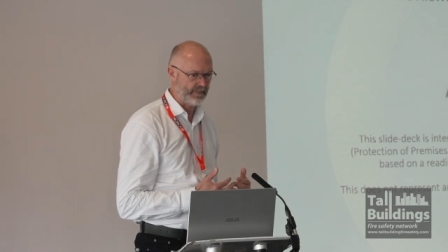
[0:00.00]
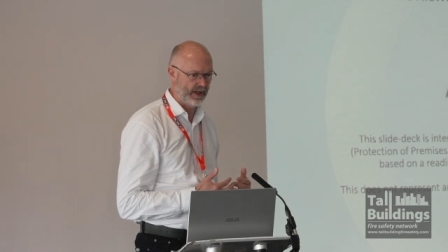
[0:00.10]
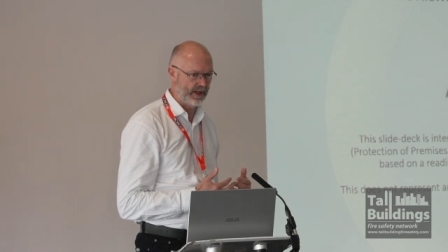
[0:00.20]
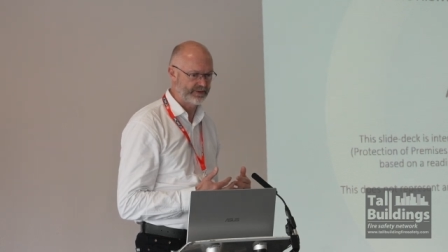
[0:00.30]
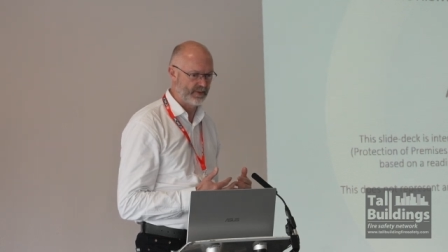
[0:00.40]

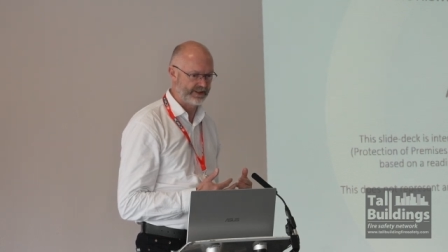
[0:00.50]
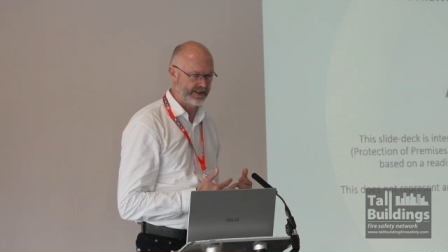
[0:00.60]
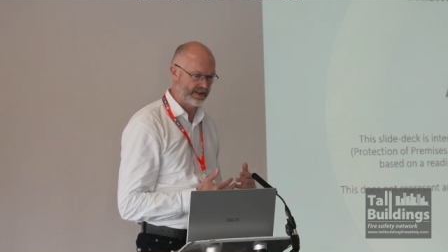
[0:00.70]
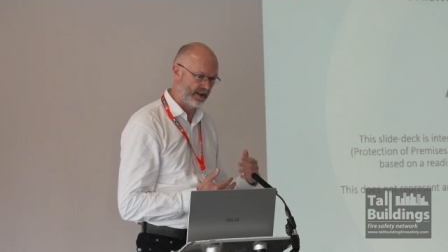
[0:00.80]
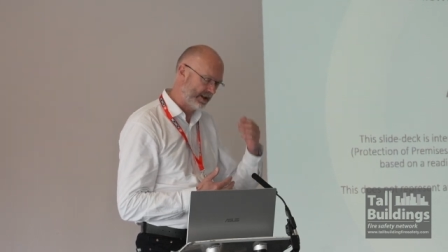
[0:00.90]
after
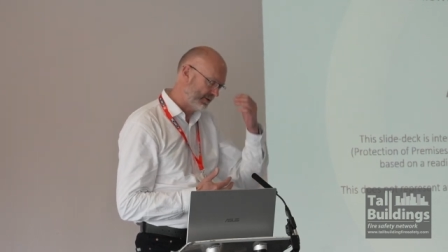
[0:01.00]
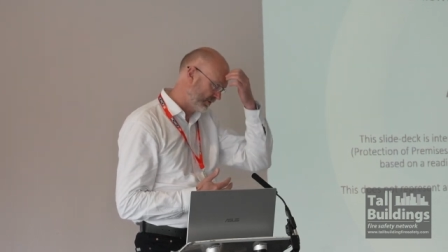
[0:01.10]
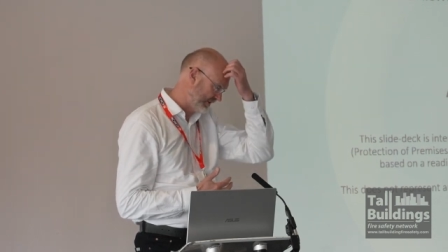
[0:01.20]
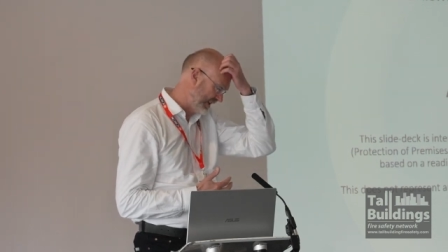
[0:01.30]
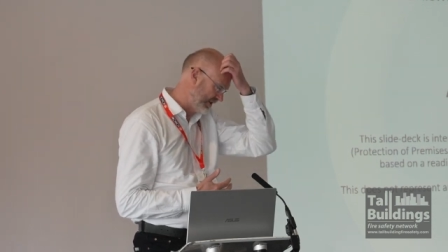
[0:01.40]
Martin died
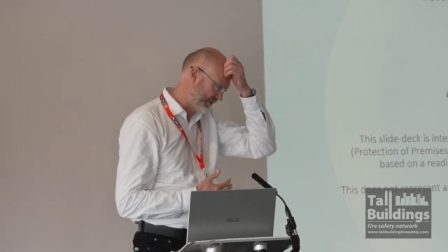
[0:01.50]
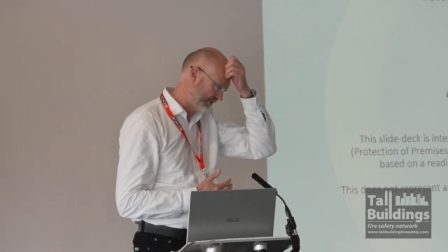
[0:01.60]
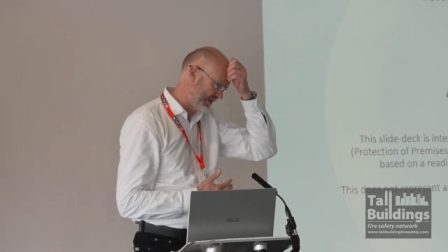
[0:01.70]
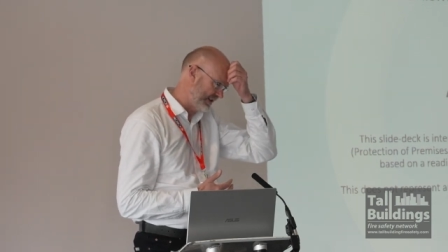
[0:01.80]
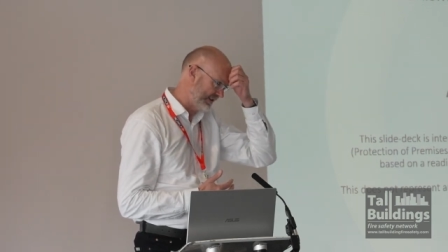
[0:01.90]
was an
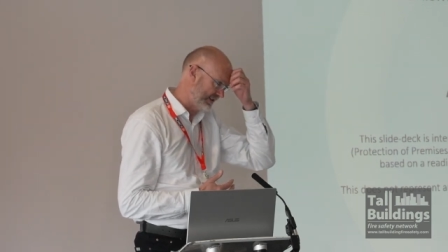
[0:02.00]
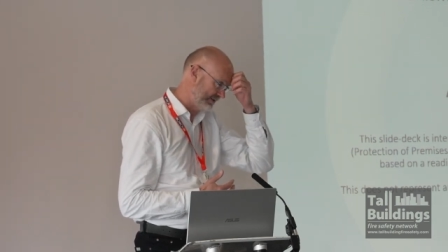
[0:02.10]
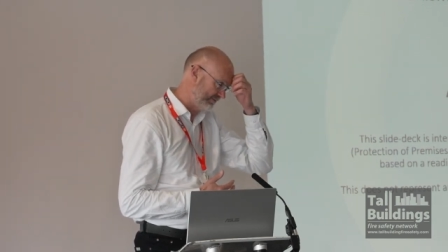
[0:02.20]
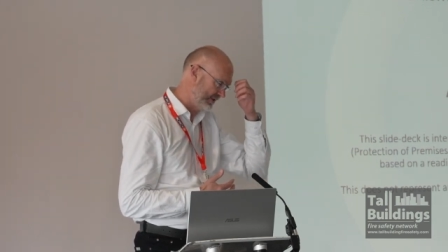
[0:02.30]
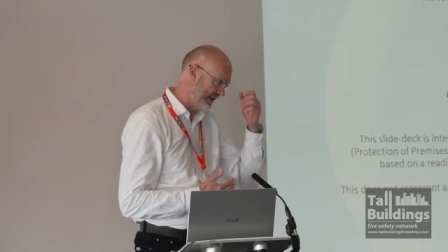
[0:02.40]
industry that
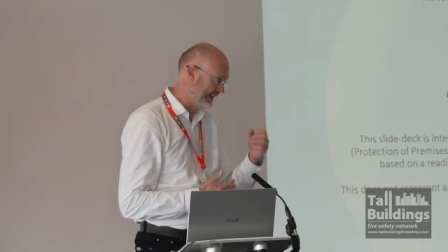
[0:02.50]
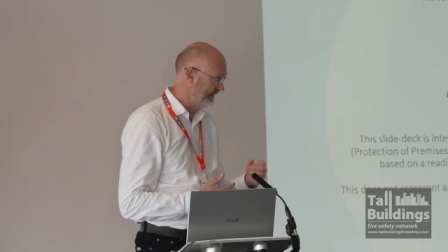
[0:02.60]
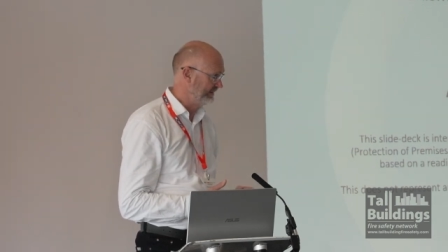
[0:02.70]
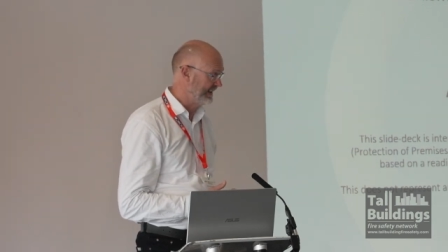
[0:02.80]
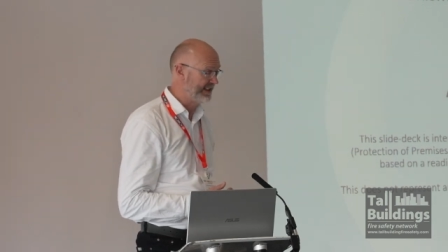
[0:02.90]

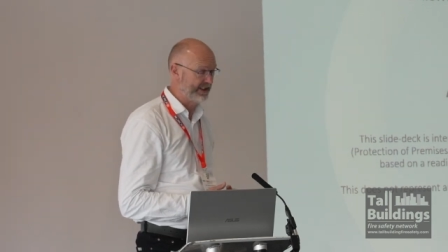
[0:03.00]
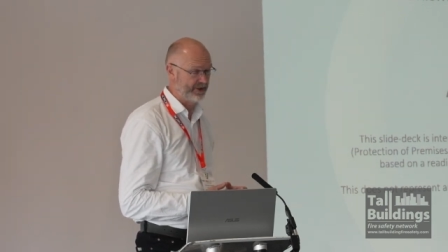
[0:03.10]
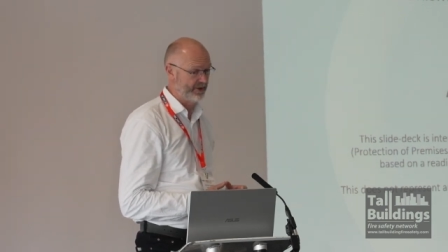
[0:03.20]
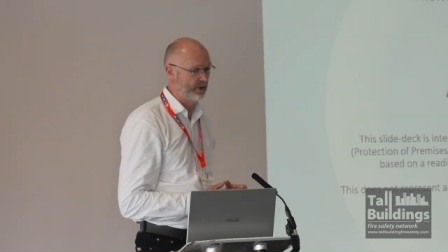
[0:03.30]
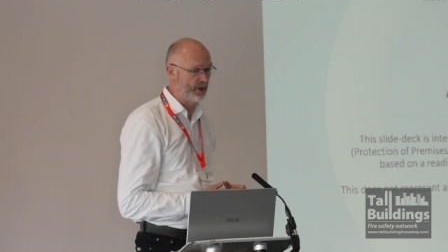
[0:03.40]
really needed to
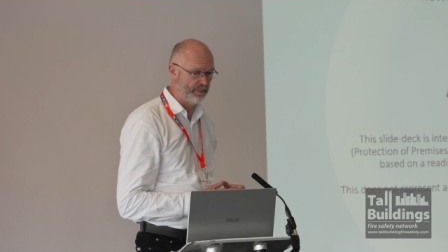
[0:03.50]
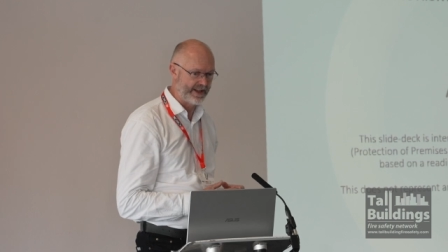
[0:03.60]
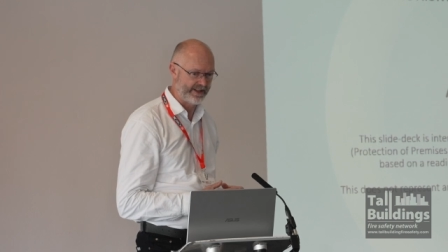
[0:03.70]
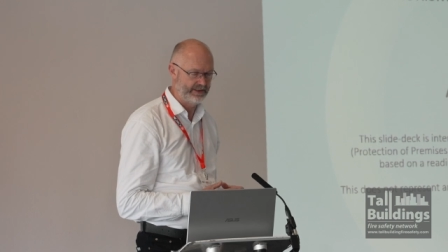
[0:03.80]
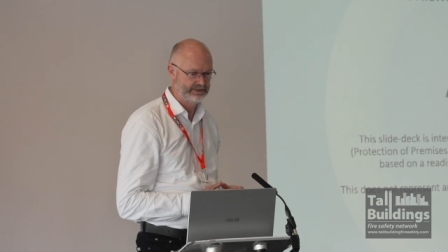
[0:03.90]
do a lot
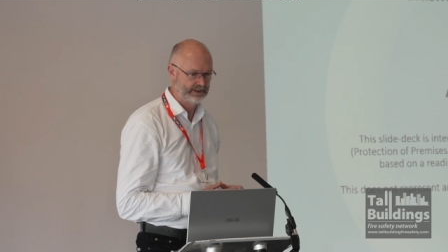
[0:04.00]
better.